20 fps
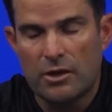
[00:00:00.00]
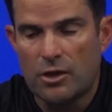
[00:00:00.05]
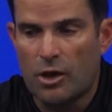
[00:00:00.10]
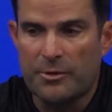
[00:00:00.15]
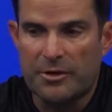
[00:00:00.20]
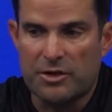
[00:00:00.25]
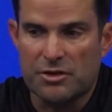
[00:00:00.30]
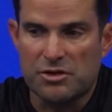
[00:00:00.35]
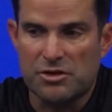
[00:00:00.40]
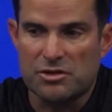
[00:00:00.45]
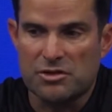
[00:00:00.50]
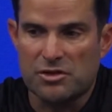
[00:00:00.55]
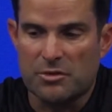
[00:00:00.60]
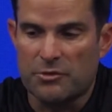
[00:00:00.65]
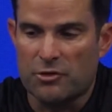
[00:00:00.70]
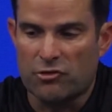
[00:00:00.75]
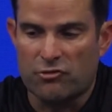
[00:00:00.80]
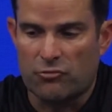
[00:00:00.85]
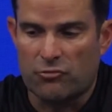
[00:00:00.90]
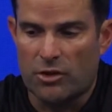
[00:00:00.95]
No, because some
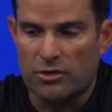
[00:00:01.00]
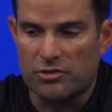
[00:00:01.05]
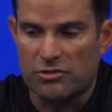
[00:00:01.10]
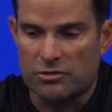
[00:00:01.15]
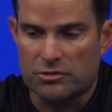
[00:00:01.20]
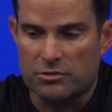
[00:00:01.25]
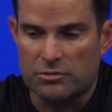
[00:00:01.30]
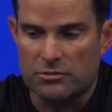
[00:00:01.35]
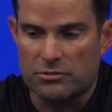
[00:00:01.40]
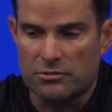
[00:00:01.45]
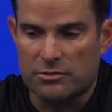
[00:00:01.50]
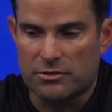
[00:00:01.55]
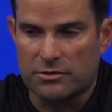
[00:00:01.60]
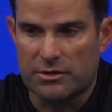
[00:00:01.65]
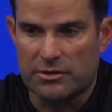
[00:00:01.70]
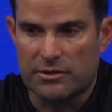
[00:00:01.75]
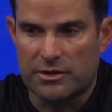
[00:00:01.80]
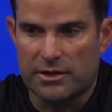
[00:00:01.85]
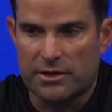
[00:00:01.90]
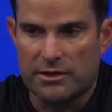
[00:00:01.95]
of those runs are
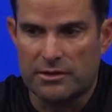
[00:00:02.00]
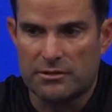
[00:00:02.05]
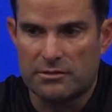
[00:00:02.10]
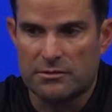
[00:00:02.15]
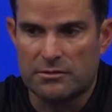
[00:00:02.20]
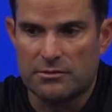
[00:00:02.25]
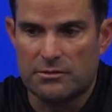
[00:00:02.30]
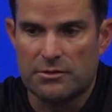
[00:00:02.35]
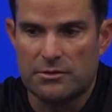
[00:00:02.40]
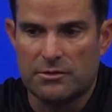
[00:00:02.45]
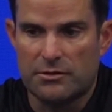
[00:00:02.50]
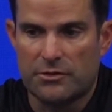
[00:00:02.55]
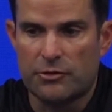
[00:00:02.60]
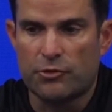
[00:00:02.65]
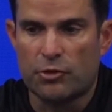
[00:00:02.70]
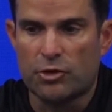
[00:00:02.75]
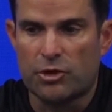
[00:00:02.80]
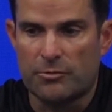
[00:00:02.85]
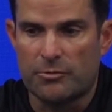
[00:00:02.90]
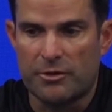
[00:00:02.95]

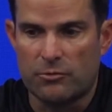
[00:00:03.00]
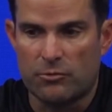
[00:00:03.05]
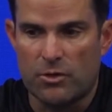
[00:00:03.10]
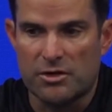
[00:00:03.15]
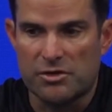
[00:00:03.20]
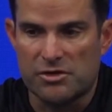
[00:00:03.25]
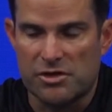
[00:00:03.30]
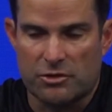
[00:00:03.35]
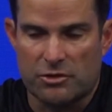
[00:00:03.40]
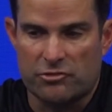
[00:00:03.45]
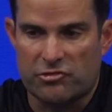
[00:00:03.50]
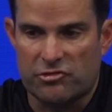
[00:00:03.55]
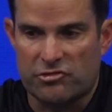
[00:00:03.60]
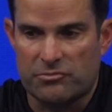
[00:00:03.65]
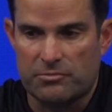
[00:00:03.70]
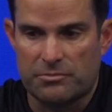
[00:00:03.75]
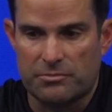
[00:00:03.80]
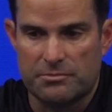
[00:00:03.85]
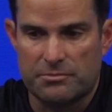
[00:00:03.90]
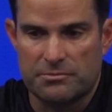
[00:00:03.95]
there could be runs that are just
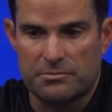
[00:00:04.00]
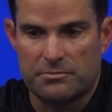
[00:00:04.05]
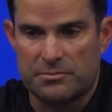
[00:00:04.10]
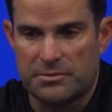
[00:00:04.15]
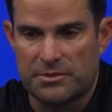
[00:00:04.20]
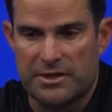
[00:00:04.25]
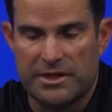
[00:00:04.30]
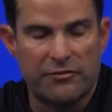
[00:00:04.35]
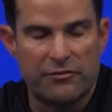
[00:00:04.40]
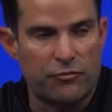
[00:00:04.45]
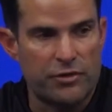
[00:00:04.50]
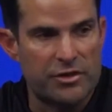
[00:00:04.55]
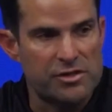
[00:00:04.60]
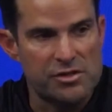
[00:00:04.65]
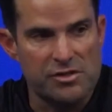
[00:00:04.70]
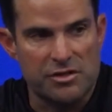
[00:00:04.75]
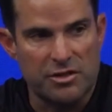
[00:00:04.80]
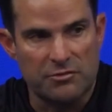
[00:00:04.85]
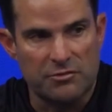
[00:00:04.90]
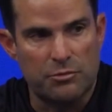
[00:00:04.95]
give reads
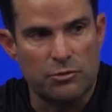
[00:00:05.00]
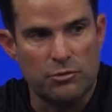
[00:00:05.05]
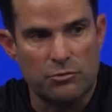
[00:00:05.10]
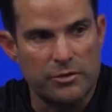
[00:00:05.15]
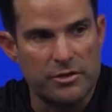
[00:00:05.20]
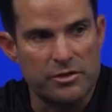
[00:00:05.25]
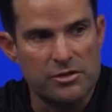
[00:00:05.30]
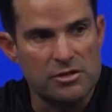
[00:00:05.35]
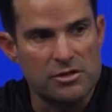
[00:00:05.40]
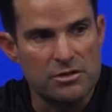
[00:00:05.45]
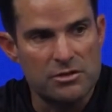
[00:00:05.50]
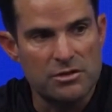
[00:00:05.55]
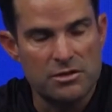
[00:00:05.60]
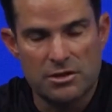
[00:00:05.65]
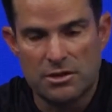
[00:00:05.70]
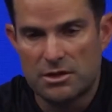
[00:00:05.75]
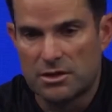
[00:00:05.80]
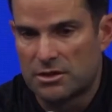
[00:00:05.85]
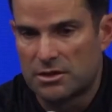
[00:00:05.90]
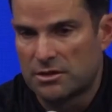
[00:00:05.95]
instead of pull reads.
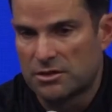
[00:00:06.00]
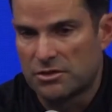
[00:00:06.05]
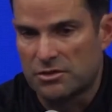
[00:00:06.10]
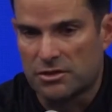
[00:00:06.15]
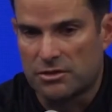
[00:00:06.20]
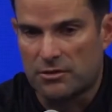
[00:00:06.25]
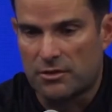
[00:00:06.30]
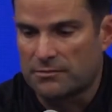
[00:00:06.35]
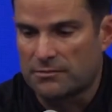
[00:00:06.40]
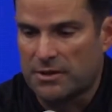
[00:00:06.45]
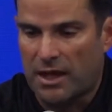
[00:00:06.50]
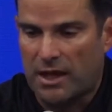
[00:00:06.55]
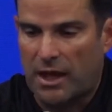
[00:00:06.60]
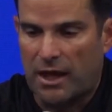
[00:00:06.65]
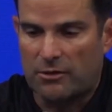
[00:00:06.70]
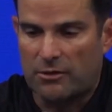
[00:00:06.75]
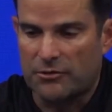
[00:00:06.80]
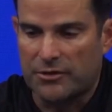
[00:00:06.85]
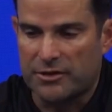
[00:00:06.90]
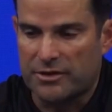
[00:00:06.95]
So
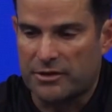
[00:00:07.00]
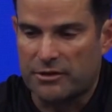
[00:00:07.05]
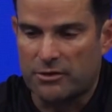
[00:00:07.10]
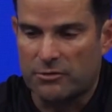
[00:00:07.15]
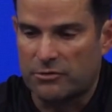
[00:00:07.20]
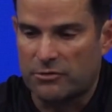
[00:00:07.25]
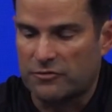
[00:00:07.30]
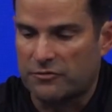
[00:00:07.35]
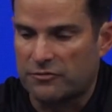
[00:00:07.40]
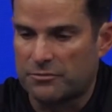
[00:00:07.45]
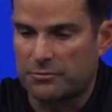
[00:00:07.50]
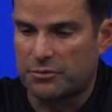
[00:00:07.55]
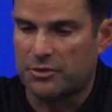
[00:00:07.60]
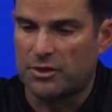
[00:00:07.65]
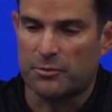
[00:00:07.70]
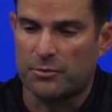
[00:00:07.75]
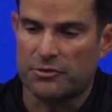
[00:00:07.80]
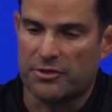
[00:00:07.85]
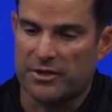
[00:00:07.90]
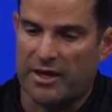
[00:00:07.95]
I don't think Derek would have put
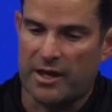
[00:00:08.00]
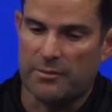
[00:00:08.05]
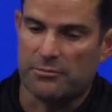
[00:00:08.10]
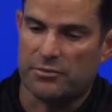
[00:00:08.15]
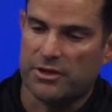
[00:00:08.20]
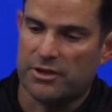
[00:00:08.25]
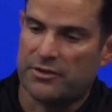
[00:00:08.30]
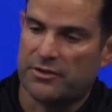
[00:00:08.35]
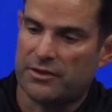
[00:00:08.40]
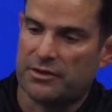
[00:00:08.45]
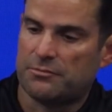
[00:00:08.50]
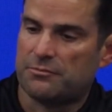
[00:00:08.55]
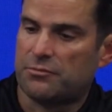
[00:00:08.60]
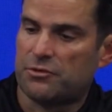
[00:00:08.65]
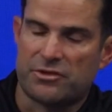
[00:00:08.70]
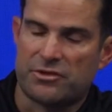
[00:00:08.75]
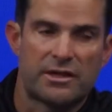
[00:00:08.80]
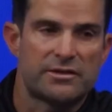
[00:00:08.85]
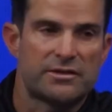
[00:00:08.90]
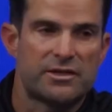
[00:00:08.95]
up with the game plan that
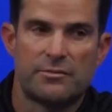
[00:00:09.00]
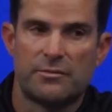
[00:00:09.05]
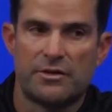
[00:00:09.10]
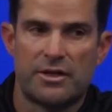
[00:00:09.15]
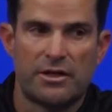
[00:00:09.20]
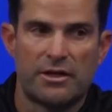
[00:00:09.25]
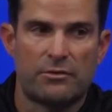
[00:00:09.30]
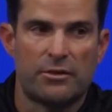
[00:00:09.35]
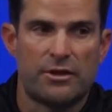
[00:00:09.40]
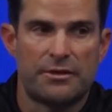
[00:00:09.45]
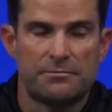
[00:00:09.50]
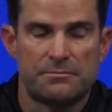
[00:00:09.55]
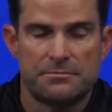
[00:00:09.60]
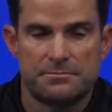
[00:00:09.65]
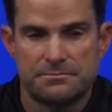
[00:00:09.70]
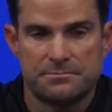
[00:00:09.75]
protected him in any way.